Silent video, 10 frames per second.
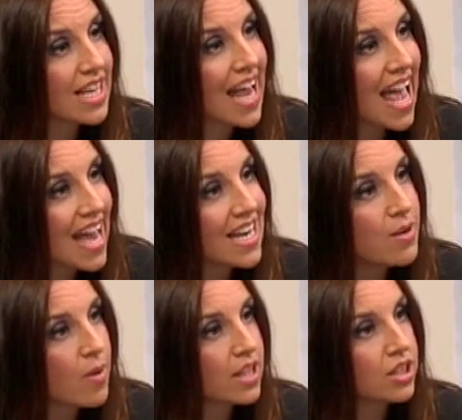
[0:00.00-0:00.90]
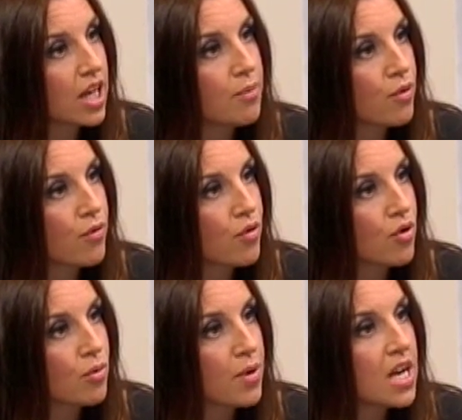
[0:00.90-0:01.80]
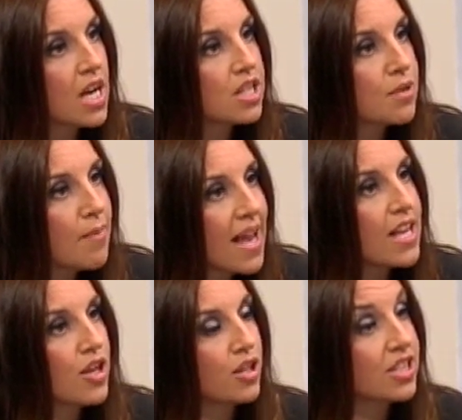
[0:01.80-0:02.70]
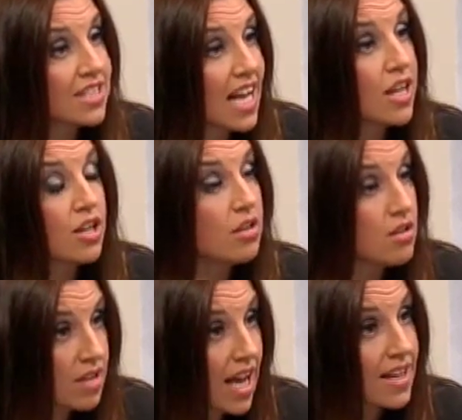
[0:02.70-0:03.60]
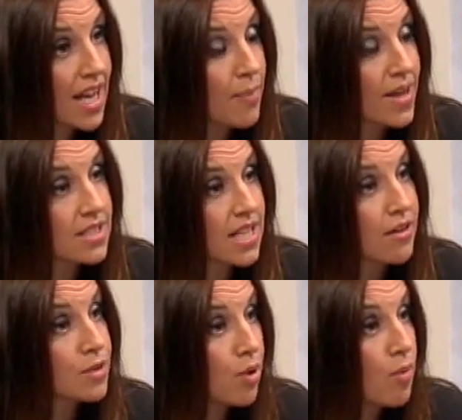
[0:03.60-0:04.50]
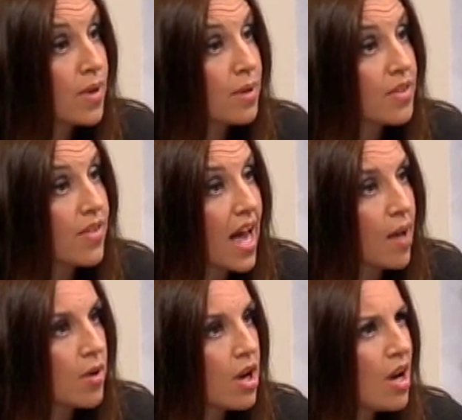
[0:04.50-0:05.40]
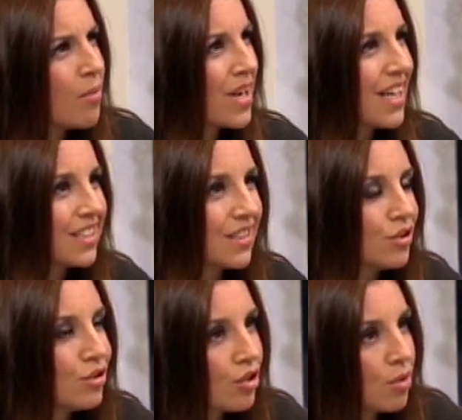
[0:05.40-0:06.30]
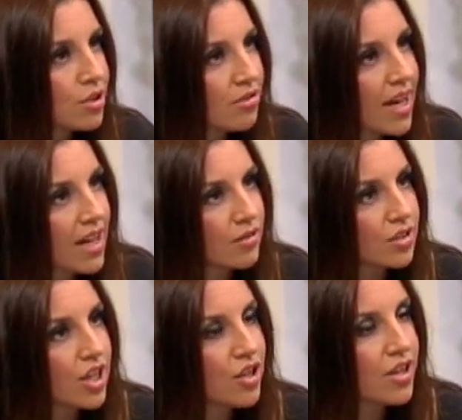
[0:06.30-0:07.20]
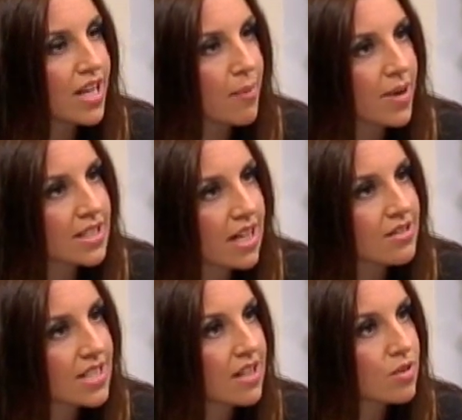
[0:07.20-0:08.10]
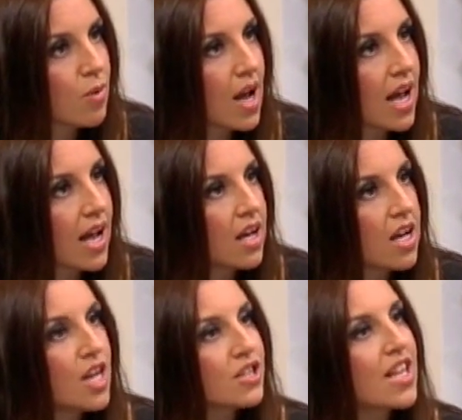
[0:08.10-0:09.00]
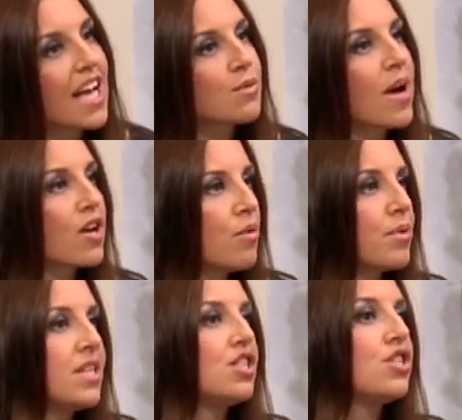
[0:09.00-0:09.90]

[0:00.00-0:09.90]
in any way, shape, or form to tell you that you can get better tariffs, probably with them. But actually, if you shopped around, you could get better tariffs elsewhere. So that's where companies